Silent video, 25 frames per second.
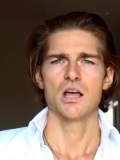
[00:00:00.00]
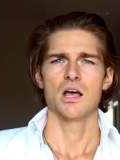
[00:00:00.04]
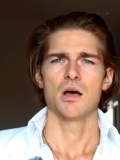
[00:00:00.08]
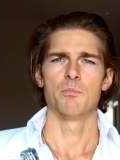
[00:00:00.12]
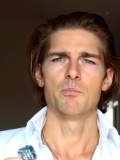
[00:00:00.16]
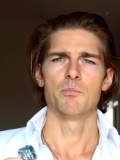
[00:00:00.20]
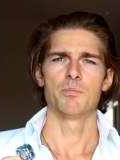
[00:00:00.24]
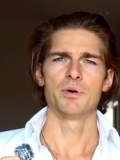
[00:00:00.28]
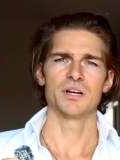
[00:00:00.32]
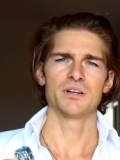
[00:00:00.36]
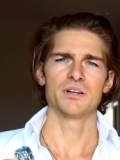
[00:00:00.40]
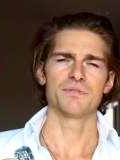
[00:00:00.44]

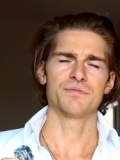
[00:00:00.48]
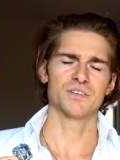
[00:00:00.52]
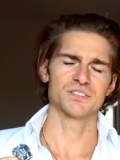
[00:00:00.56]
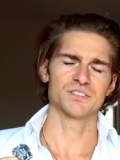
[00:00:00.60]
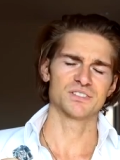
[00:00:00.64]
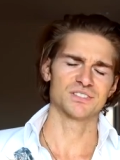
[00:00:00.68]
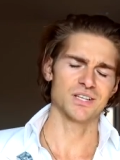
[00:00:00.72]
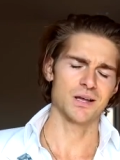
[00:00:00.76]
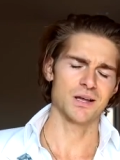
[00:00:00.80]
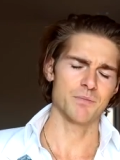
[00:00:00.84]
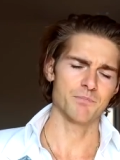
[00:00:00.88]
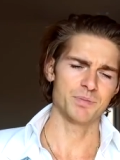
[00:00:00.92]
But for
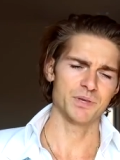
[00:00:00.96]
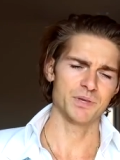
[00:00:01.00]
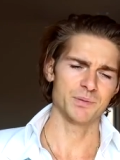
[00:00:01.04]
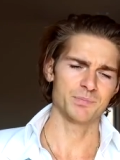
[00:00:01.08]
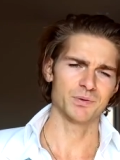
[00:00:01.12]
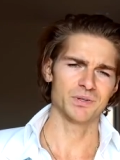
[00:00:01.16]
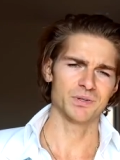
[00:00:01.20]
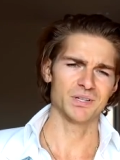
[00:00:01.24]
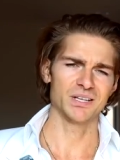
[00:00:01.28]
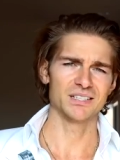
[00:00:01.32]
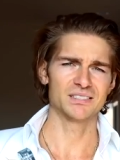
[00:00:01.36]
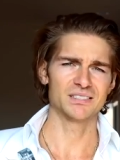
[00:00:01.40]
some
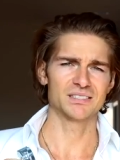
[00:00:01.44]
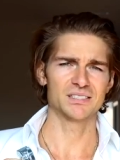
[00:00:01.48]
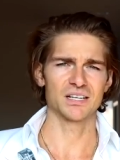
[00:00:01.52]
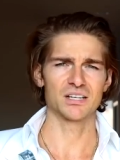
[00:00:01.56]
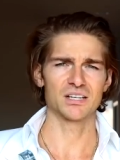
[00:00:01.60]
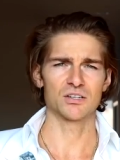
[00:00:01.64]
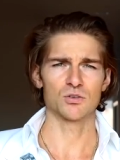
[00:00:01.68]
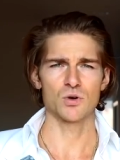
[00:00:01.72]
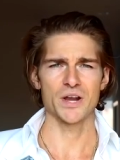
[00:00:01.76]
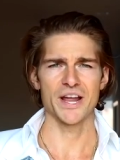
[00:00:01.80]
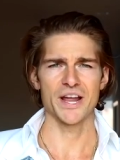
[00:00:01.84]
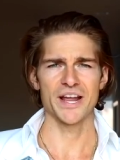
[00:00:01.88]
people, it's a
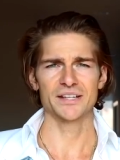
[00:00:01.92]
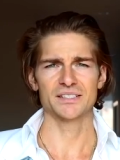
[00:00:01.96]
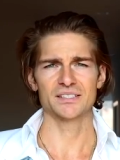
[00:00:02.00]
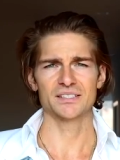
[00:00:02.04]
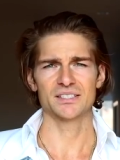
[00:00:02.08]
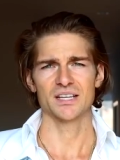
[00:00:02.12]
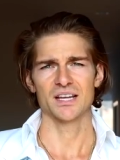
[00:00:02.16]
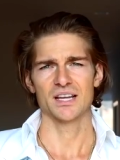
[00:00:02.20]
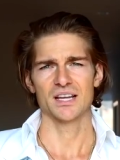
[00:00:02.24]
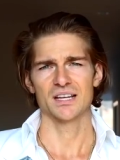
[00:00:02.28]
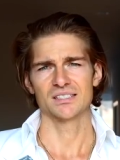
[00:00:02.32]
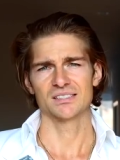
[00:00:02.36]

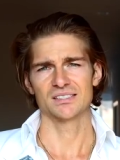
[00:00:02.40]
great